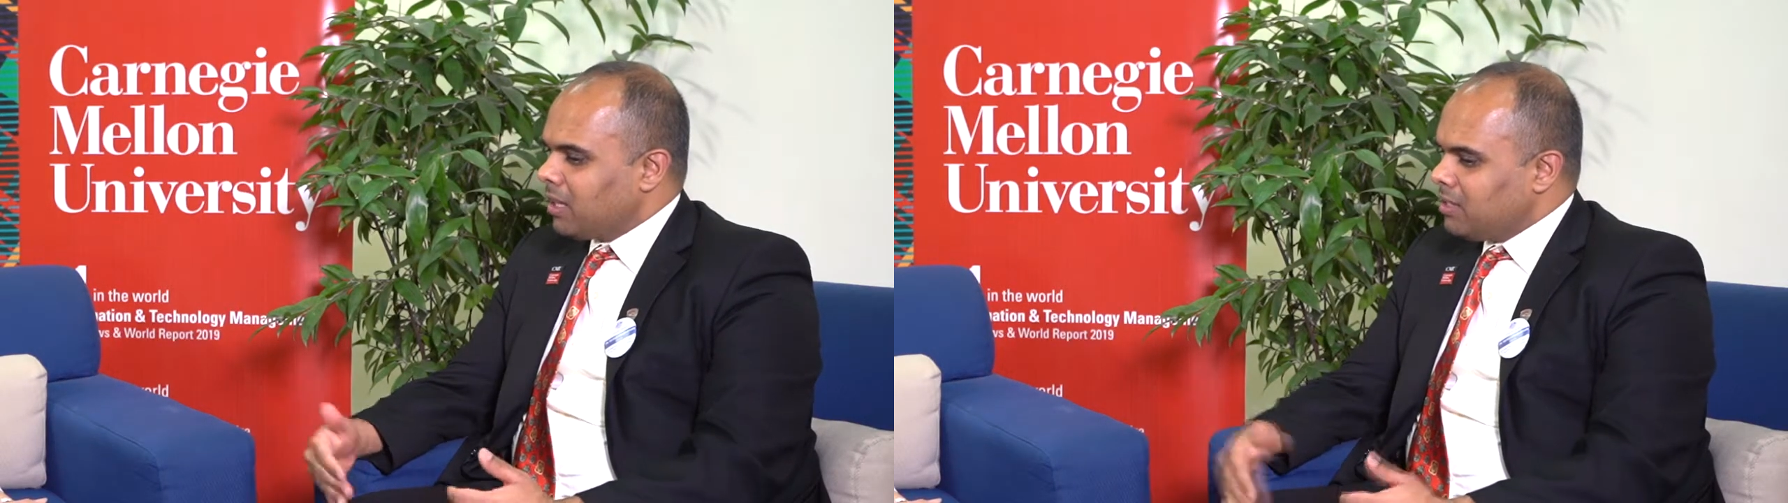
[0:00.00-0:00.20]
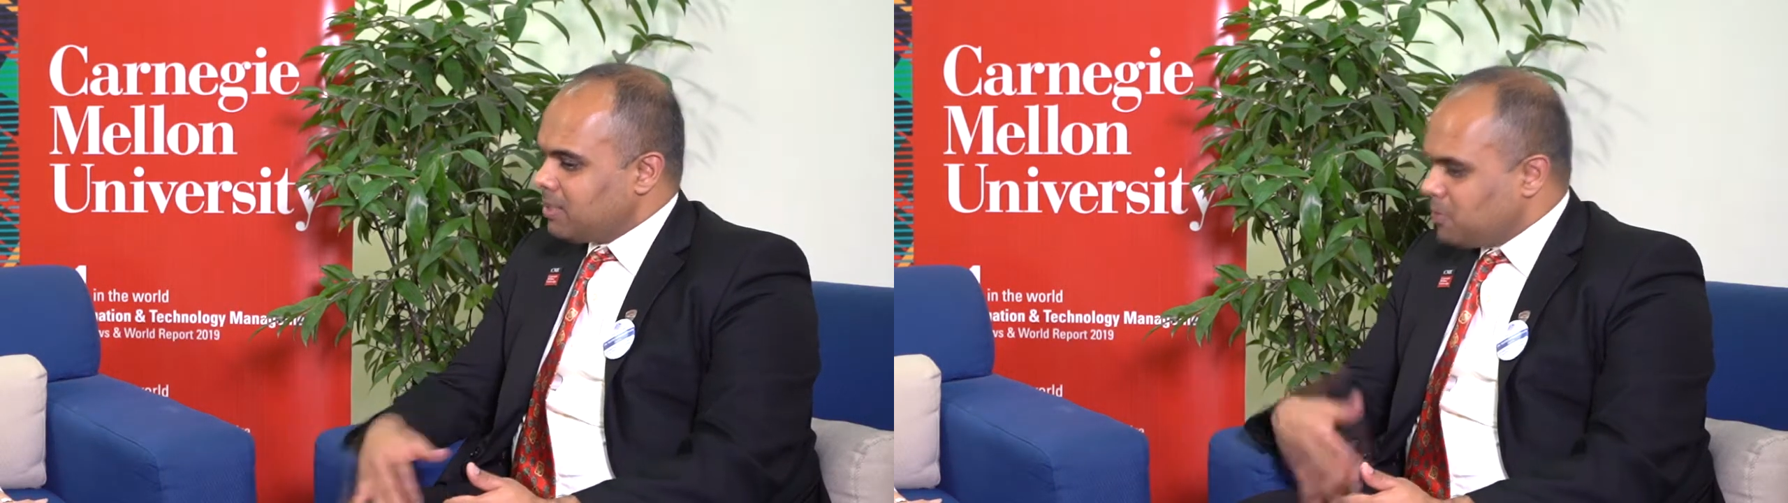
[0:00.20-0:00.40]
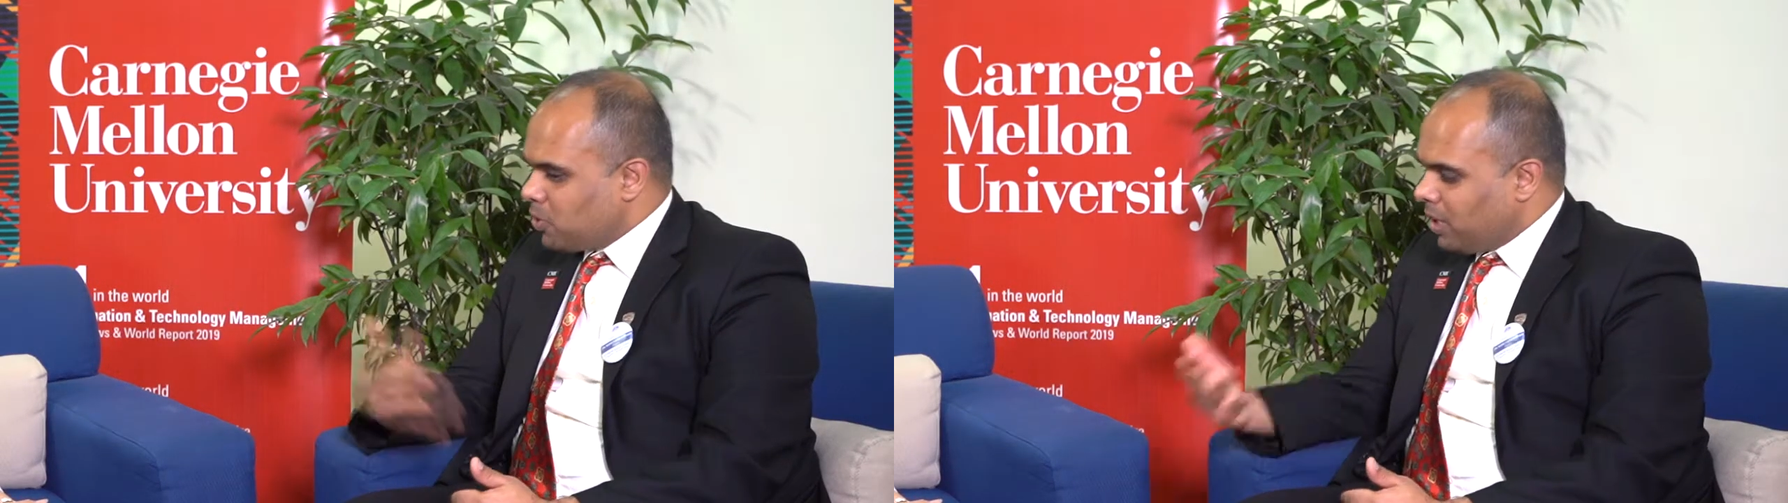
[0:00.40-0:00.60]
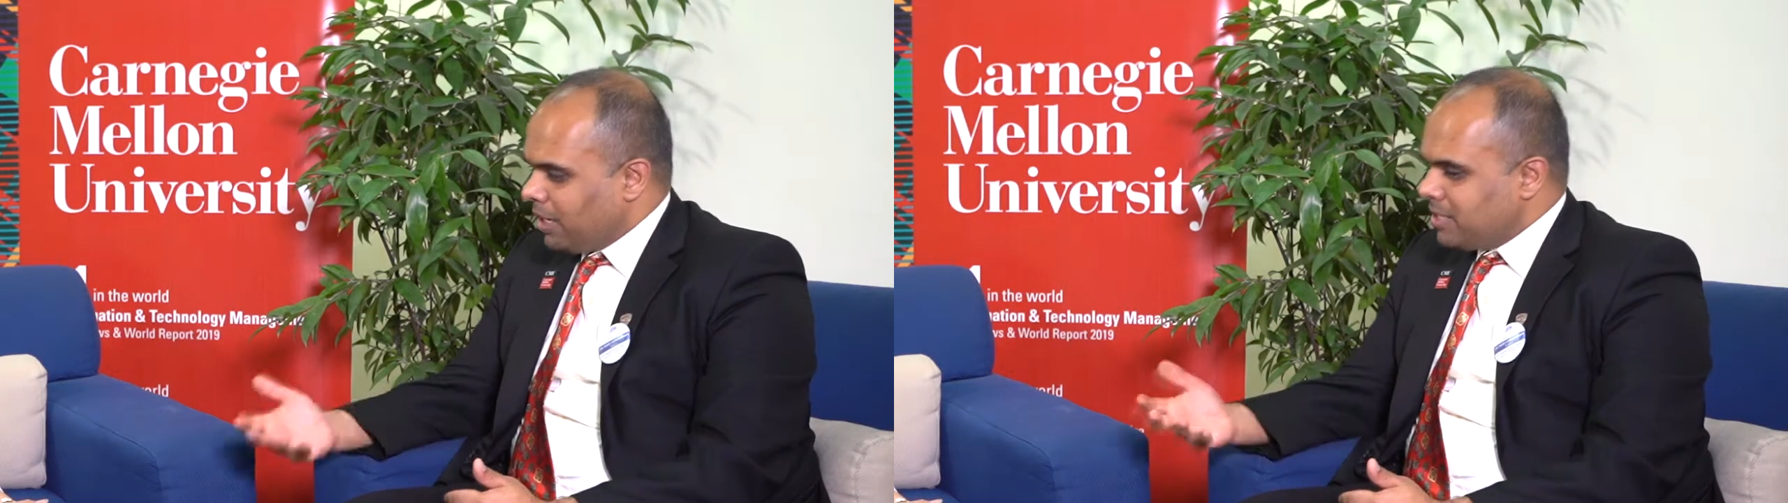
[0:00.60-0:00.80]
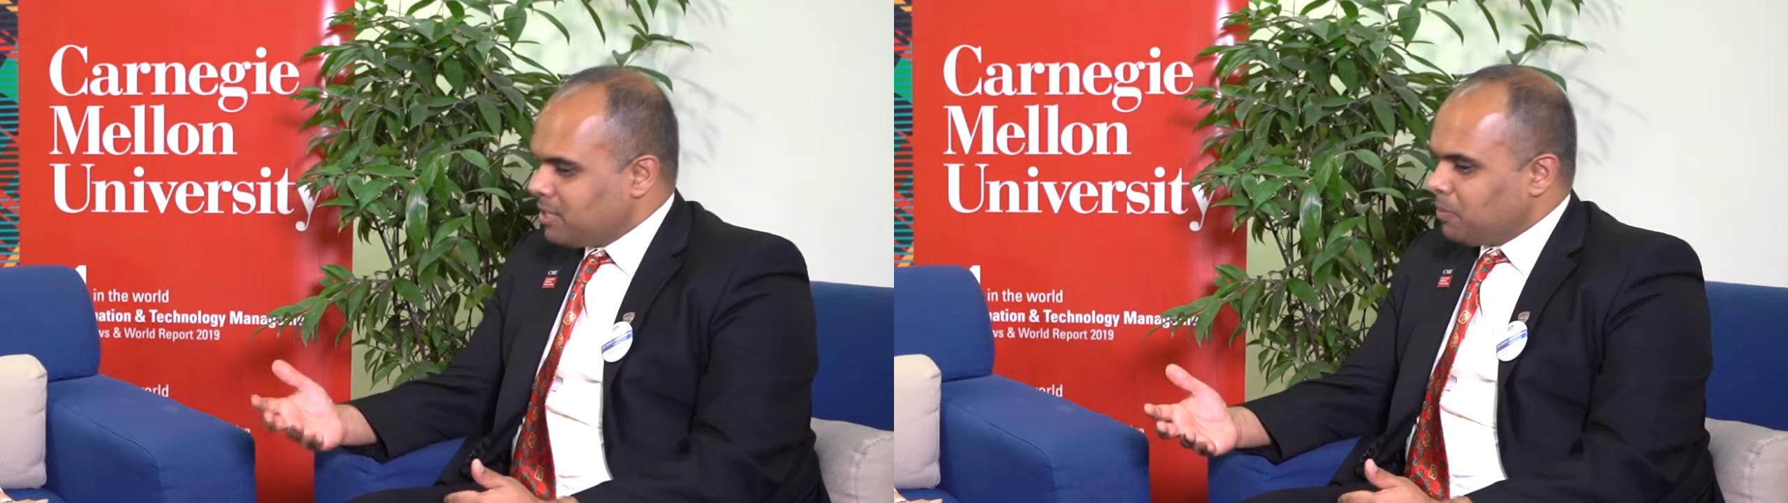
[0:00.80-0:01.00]

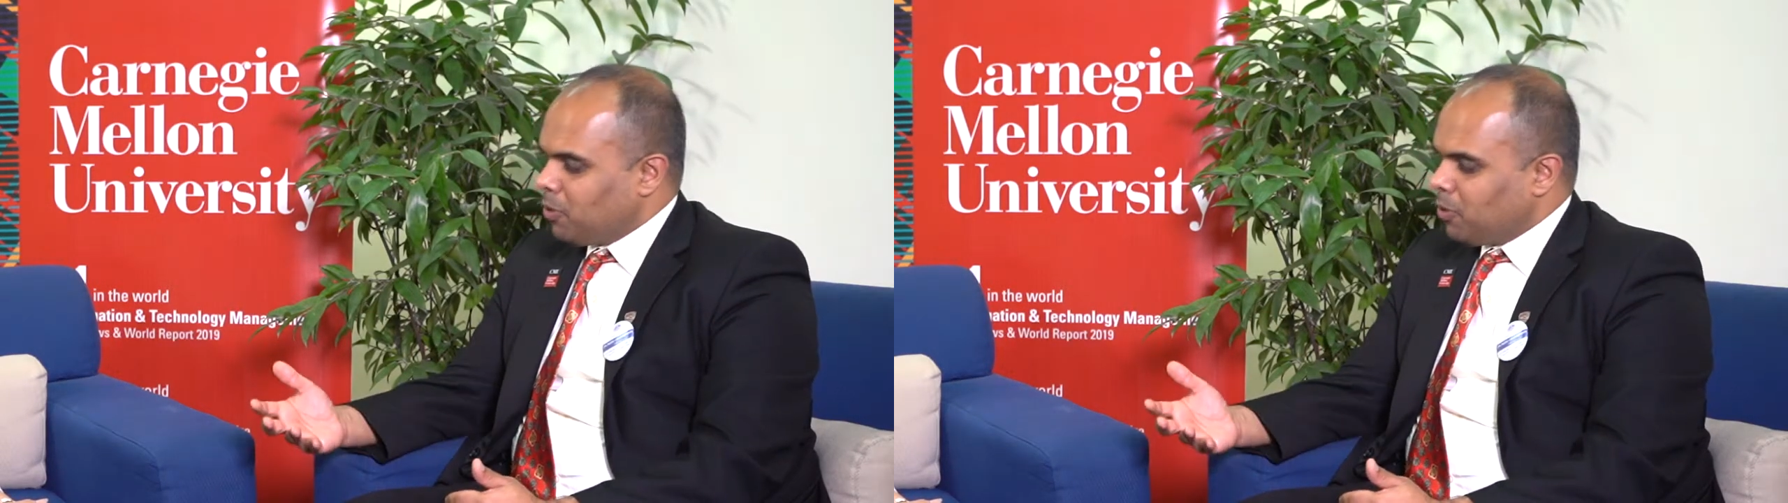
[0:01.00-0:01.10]
conceptualized the